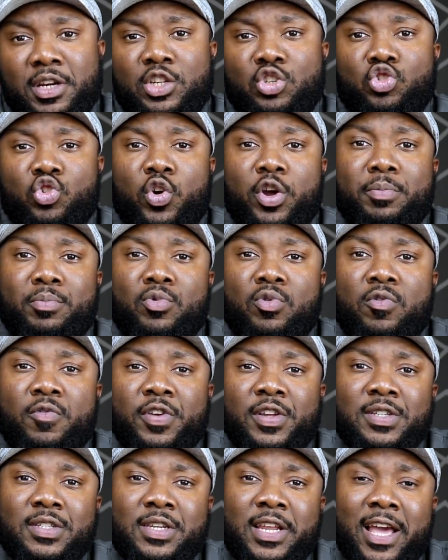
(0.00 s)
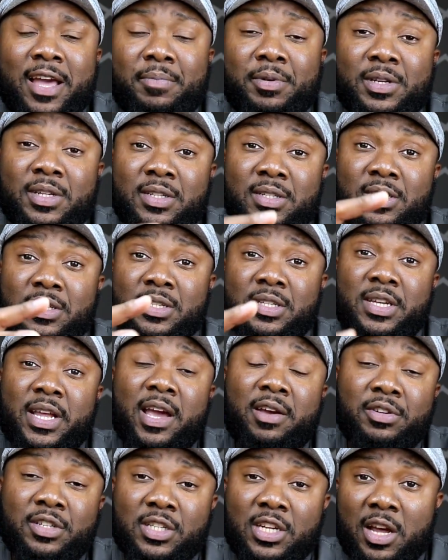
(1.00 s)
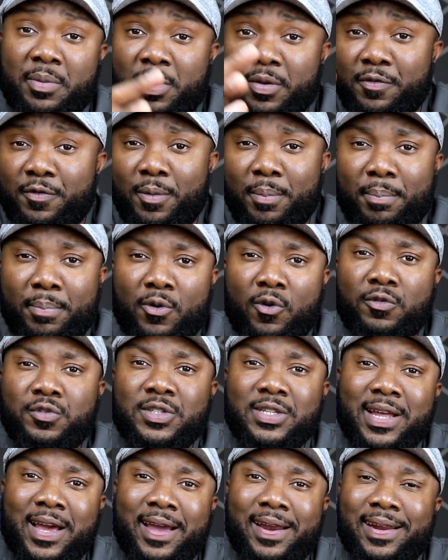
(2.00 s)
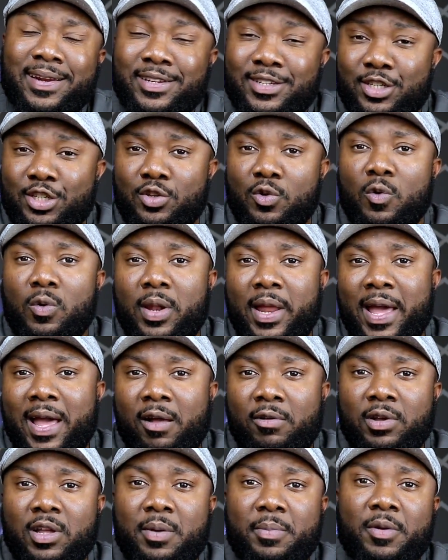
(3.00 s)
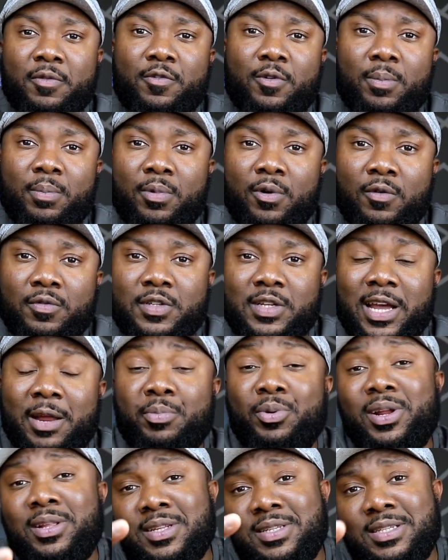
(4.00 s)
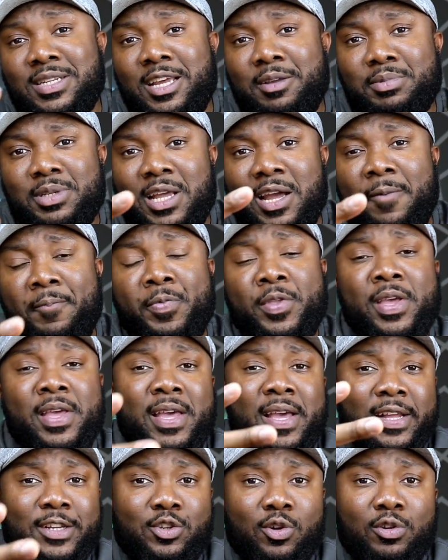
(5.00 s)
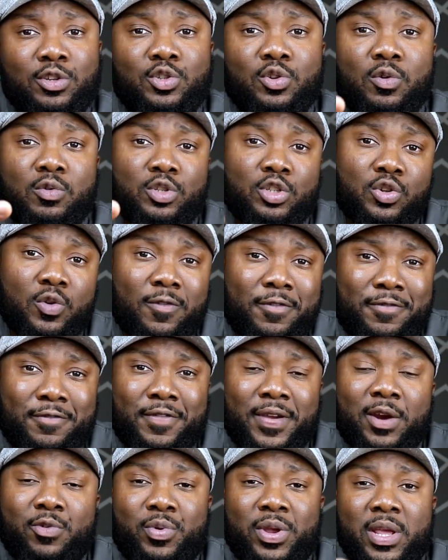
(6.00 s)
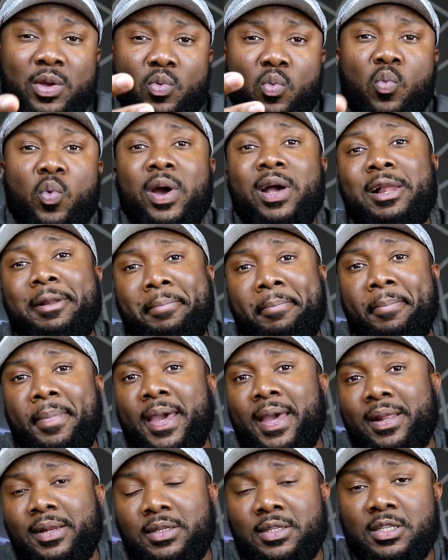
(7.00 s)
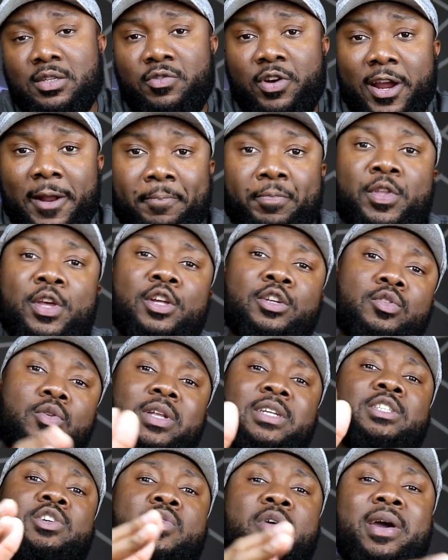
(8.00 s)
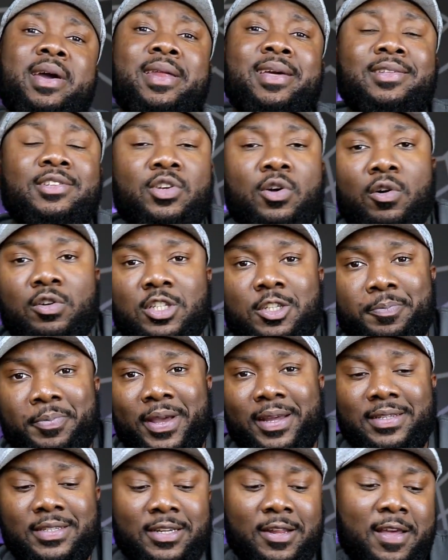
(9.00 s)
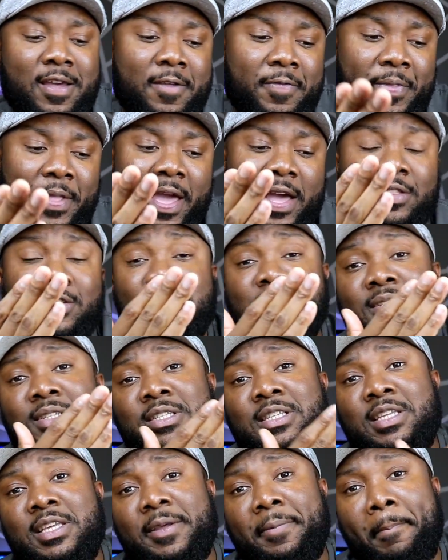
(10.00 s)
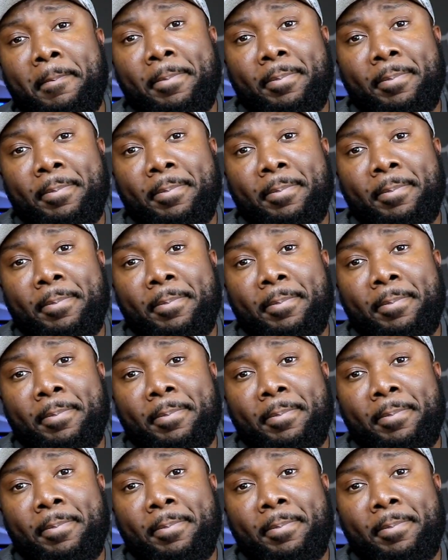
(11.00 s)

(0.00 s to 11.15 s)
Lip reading: enjoy movies now because the sound is coming from both sides and it's so loud coming from both sides, but at the same time, it's also so very well balanced, right? So let's go ahead and talk specs. Now, this is the